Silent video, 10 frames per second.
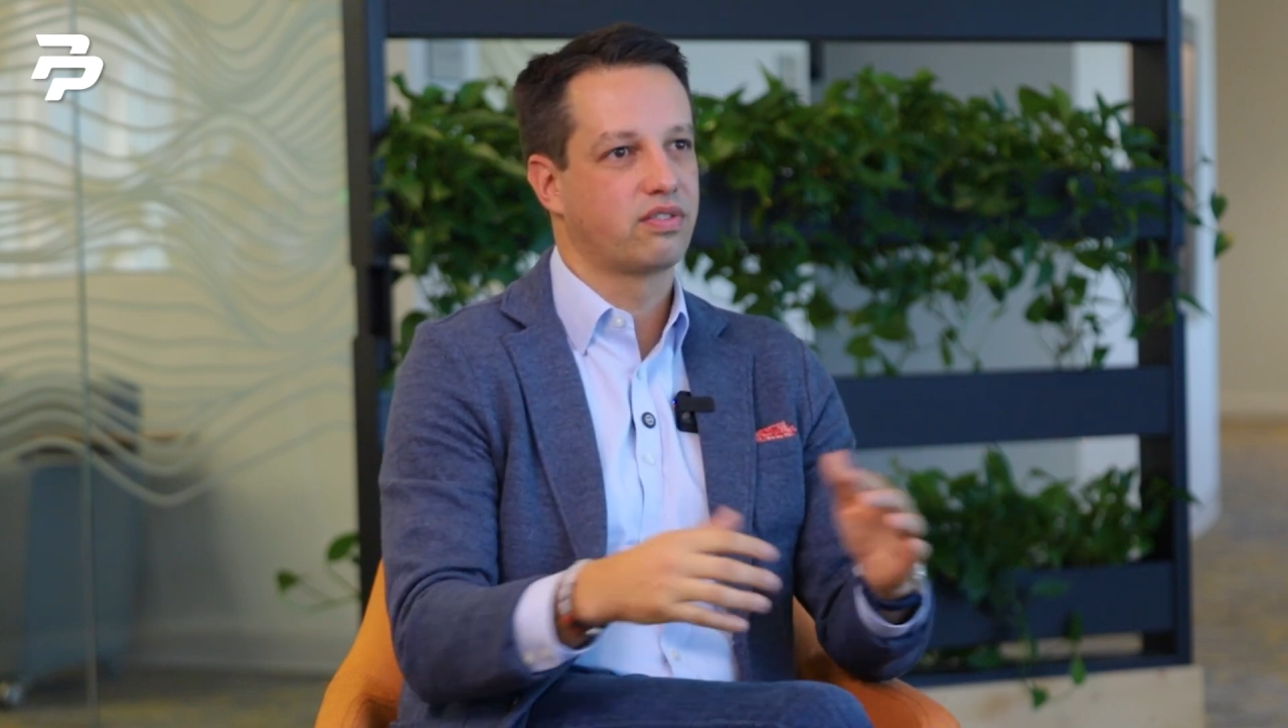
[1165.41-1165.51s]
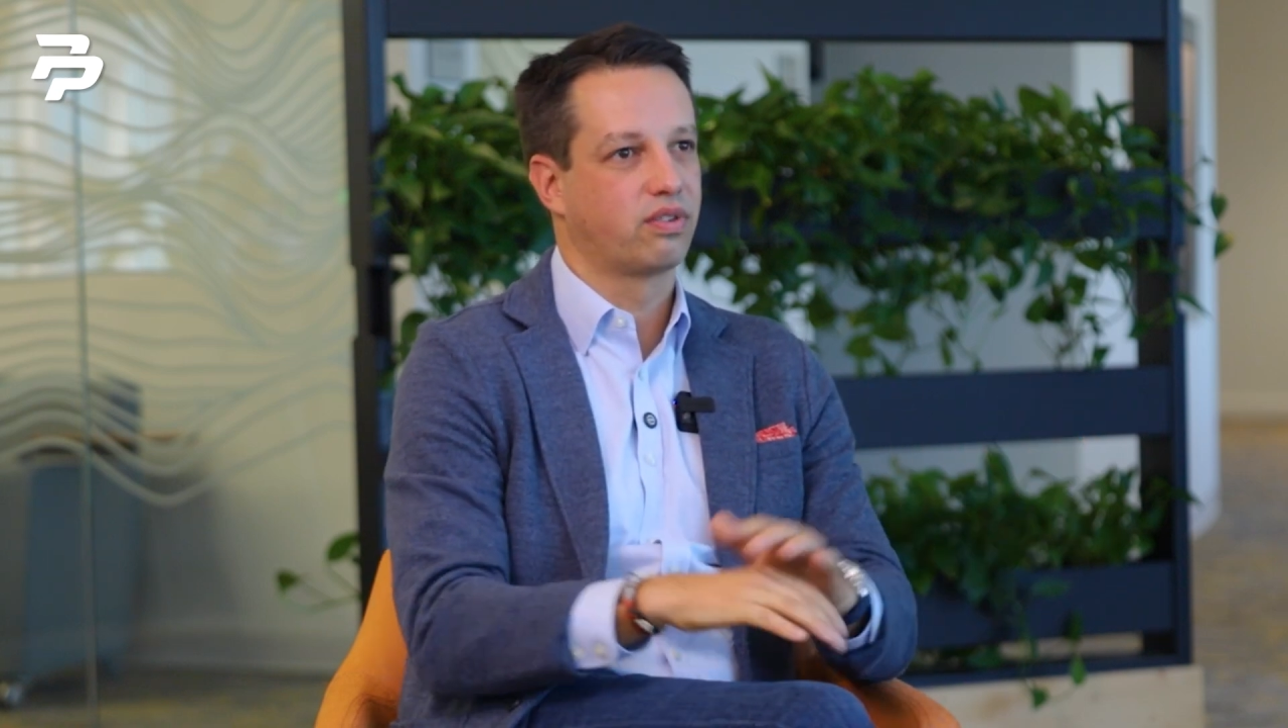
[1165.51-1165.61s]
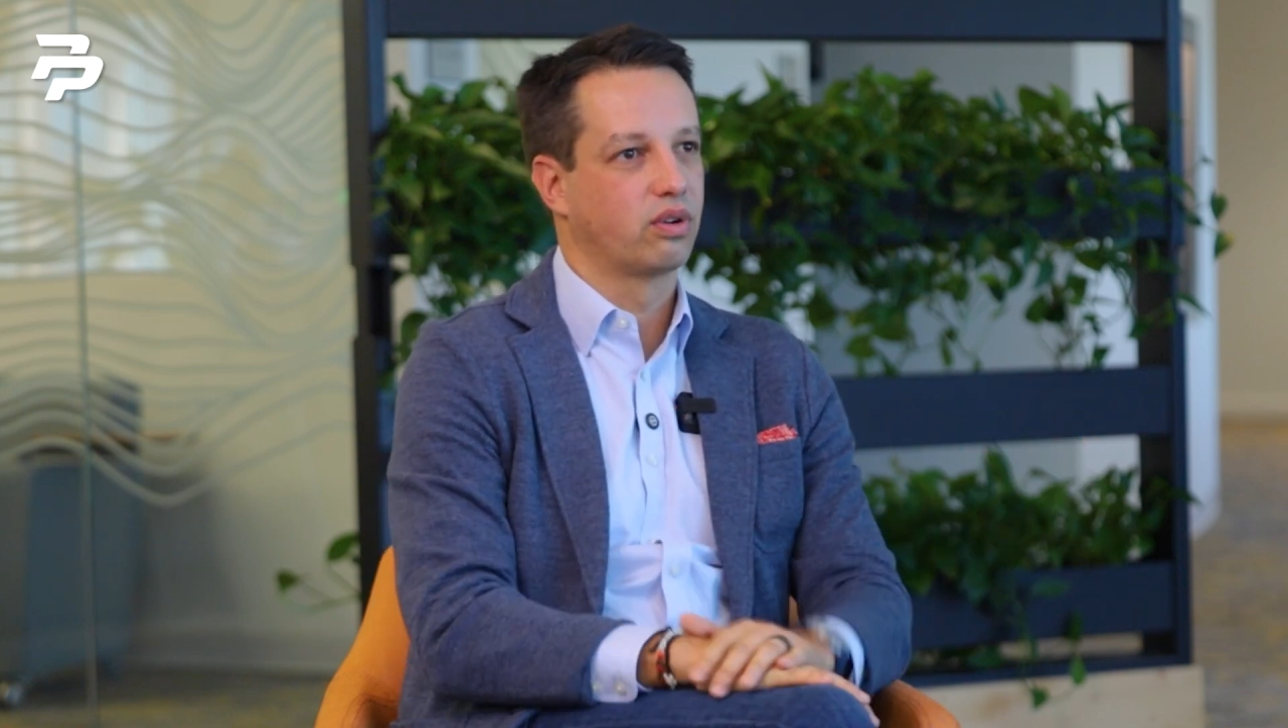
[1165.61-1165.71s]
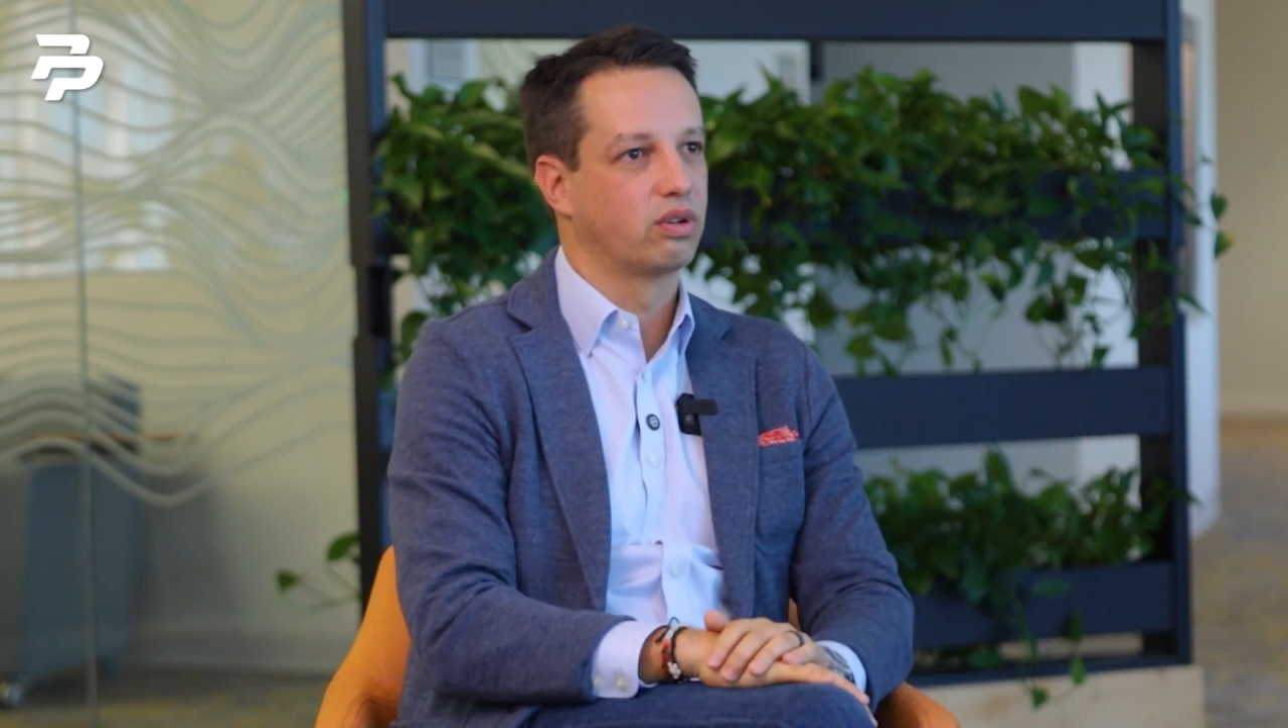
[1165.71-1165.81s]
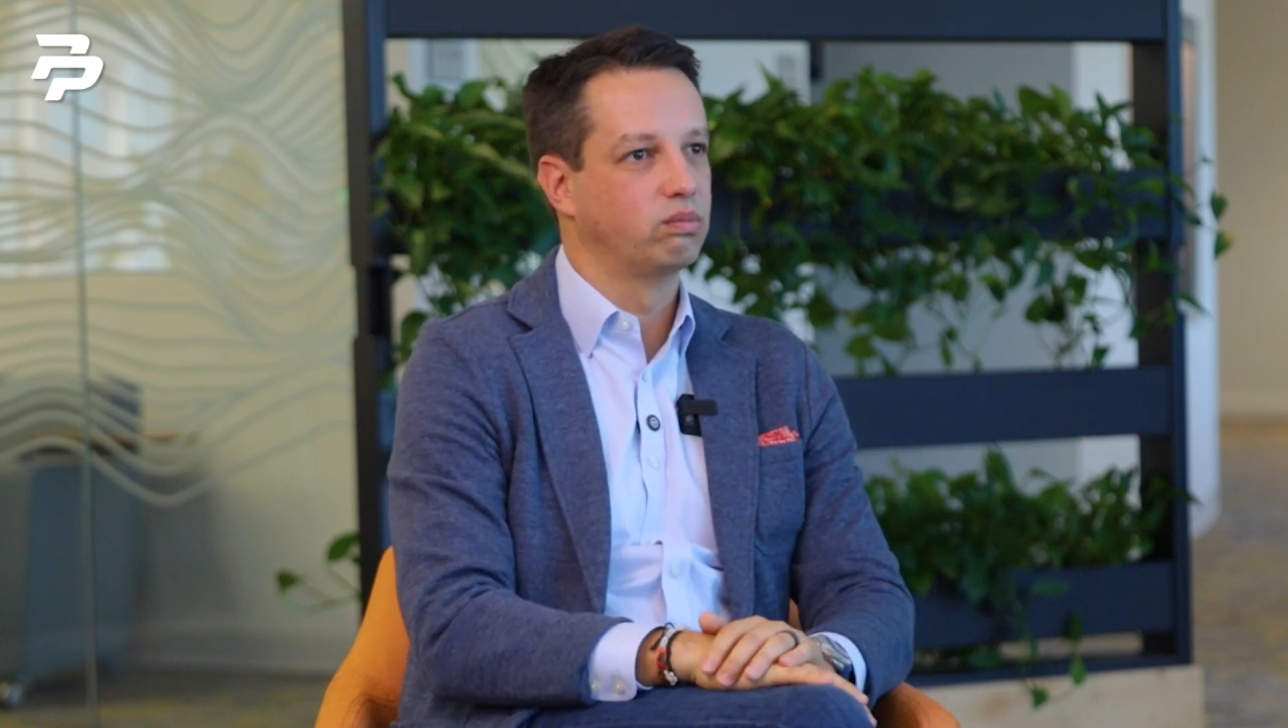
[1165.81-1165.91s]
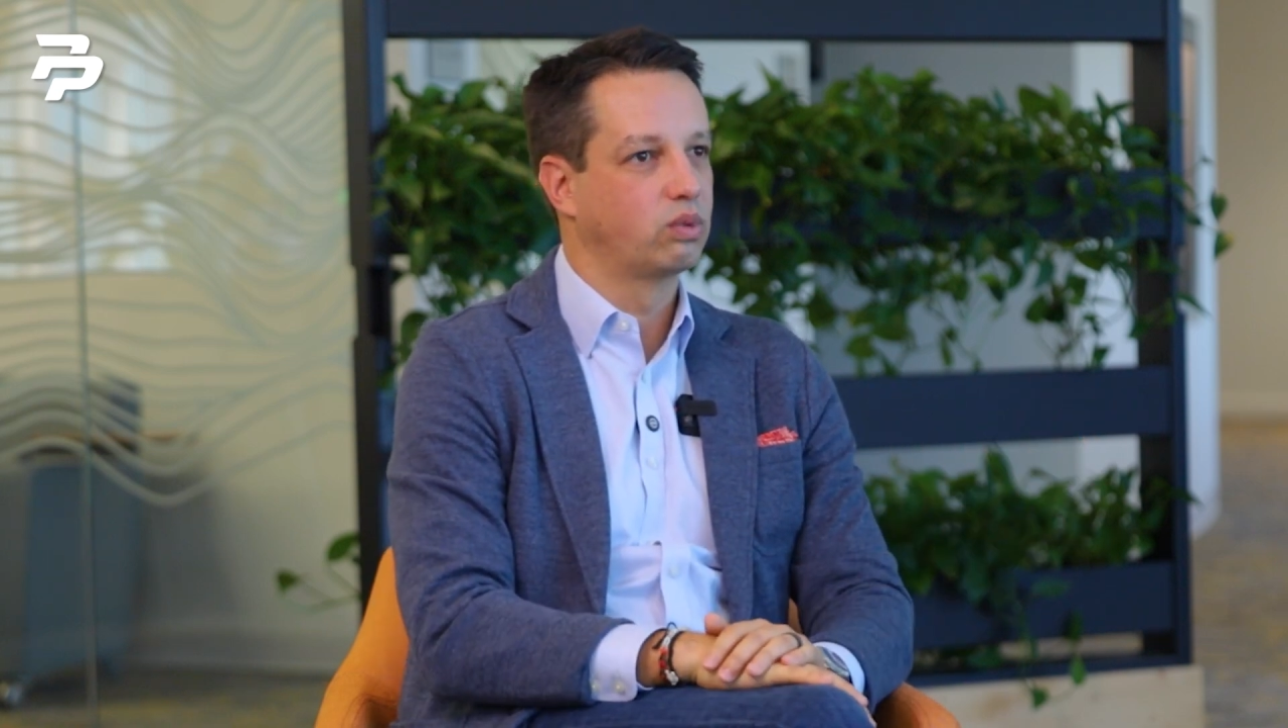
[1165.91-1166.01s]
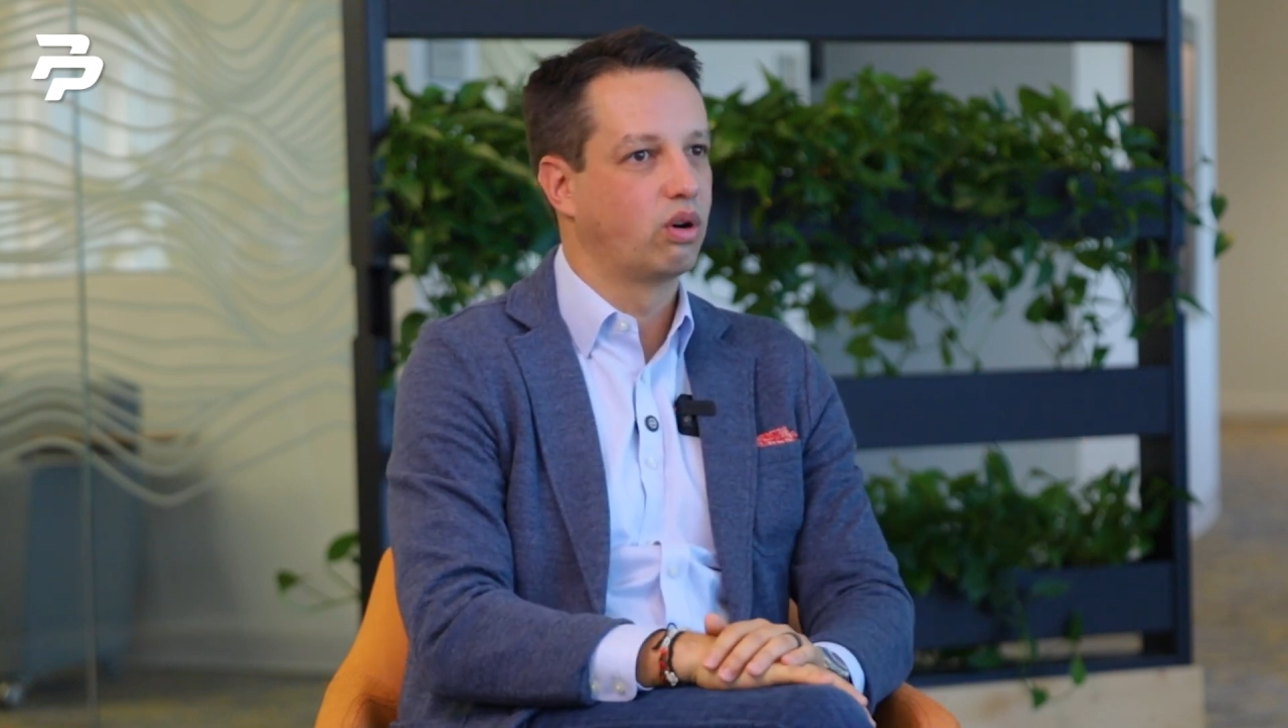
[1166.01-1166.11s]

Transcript: for